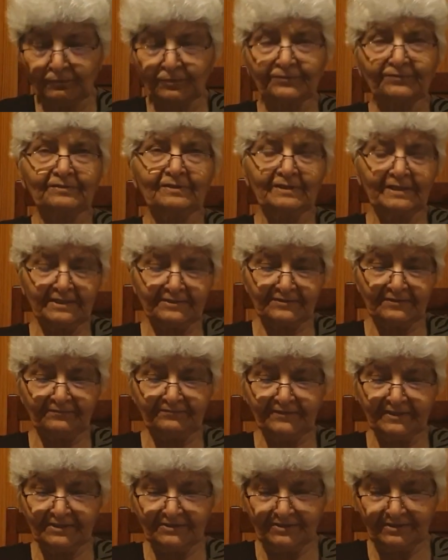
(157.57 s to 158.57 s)
was less
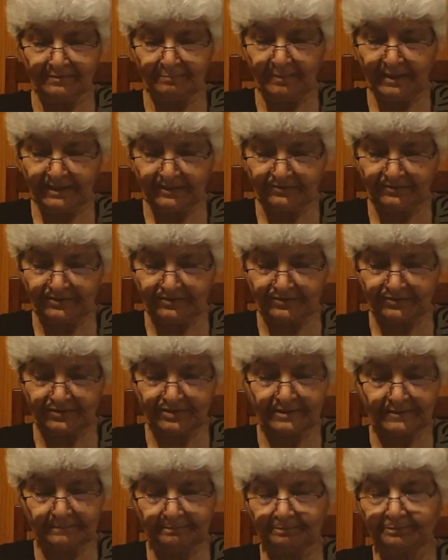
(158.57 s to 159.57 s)
affected by
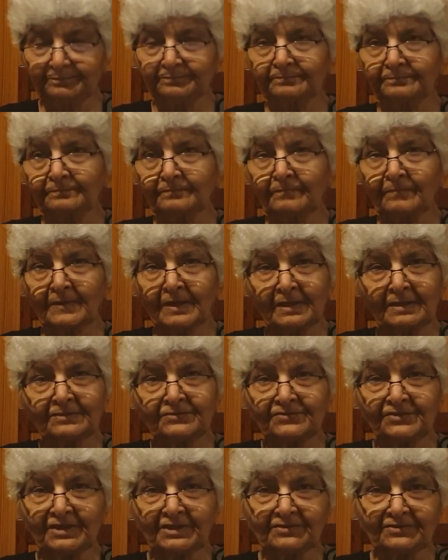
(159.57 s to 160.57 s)
these
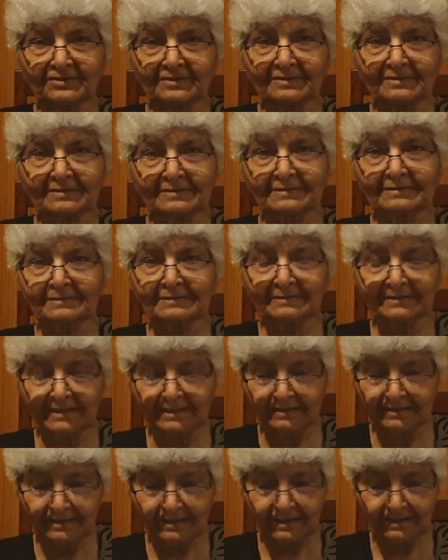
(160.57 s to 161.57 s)
changes
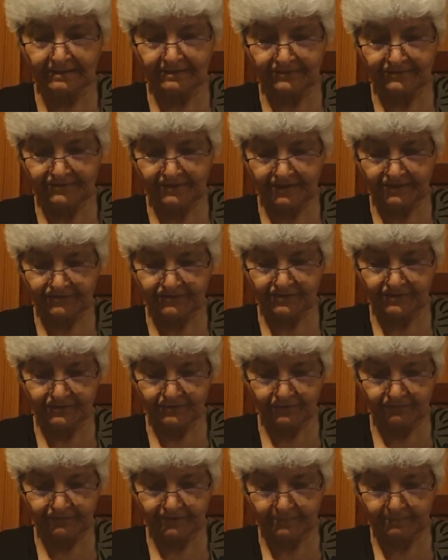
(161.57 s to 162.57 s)
than the other sections
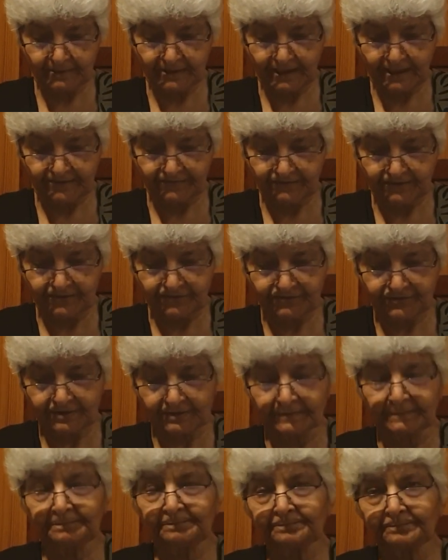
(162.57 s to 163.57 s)
of
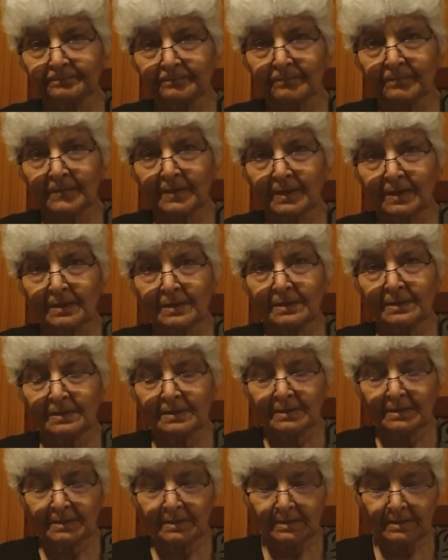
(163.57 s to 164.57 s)
urbanization,
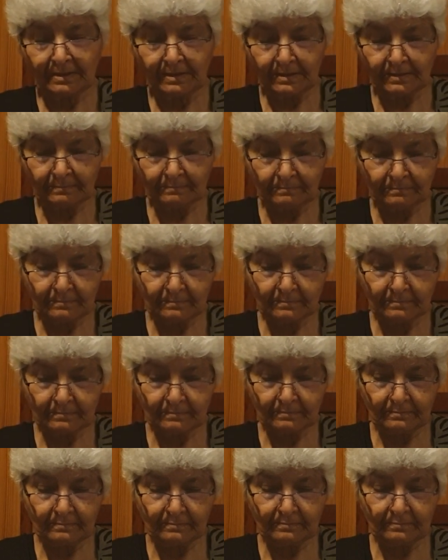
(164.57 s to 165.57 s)

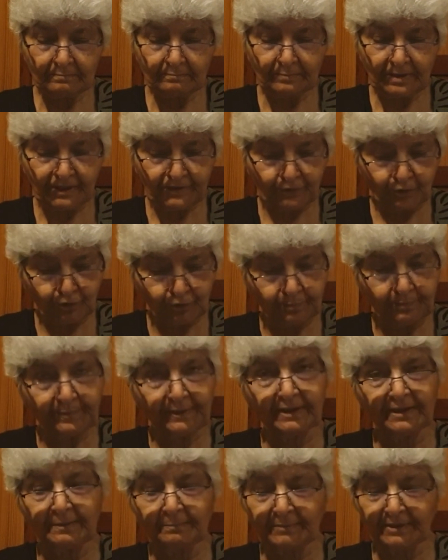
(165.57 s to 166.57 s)
by
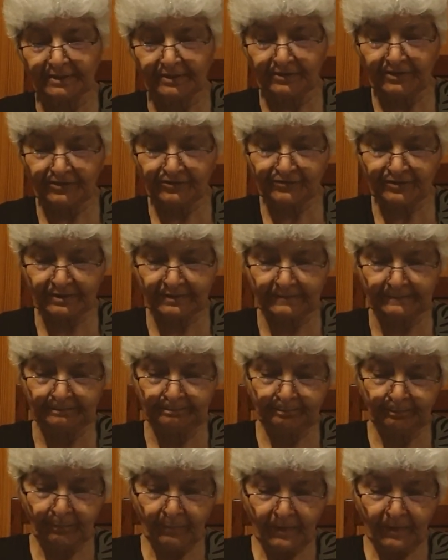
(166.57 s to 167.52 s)
European immigration,